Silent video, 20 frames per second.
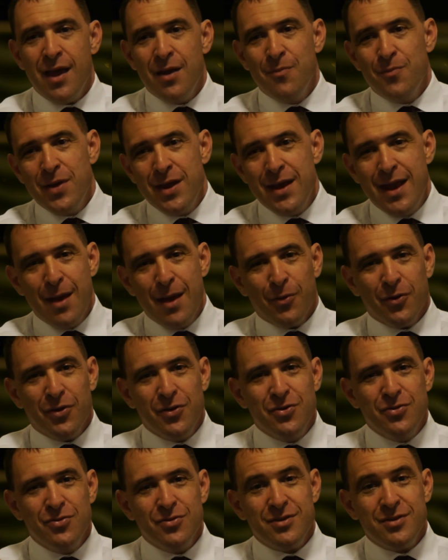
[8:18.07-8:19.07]
and being
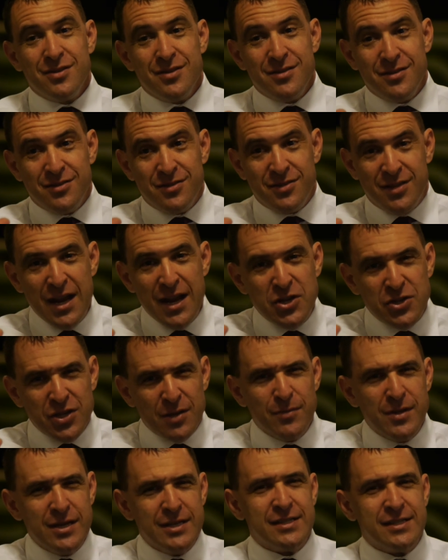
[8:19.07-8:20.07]
able to
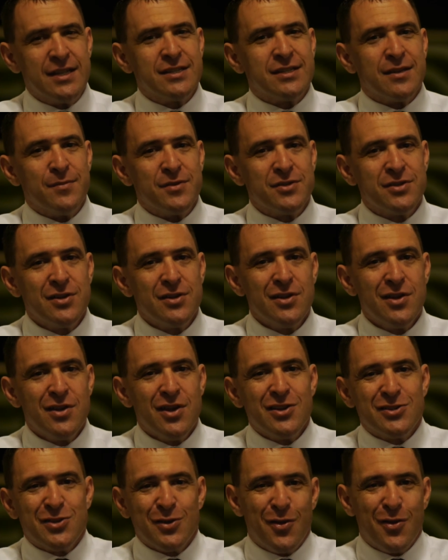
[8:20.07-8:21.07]
teach them these systems
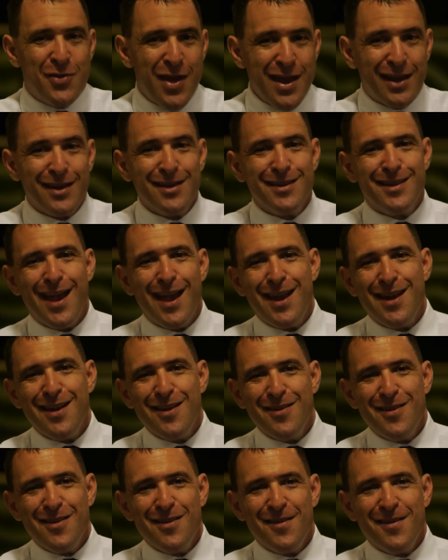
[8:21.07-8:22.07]
so that they can
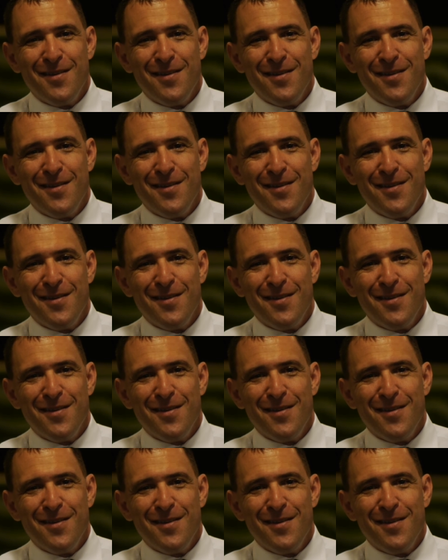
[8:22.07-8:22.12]
get